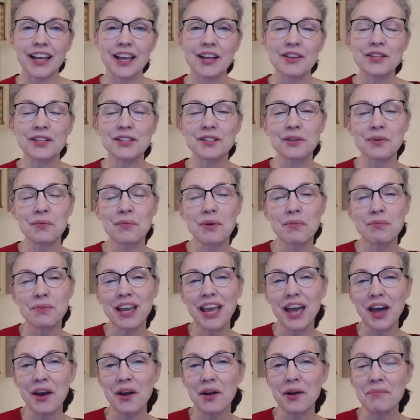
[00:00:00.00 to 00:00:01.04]
And so when we
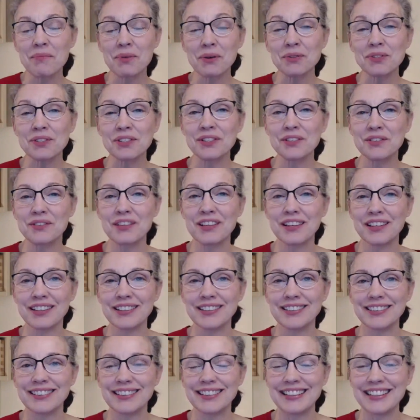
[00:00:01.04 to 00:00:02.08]
got almost to the
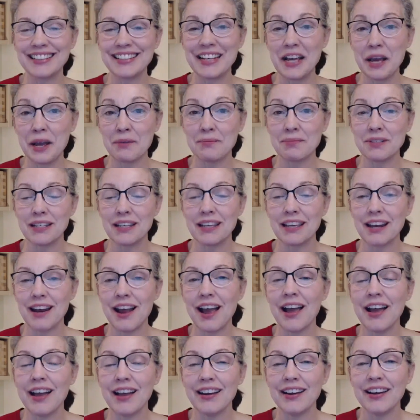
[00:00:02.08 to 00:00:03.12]
the time to get
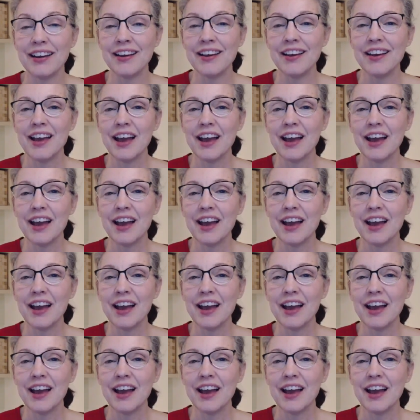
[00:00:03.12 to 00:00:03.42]
on,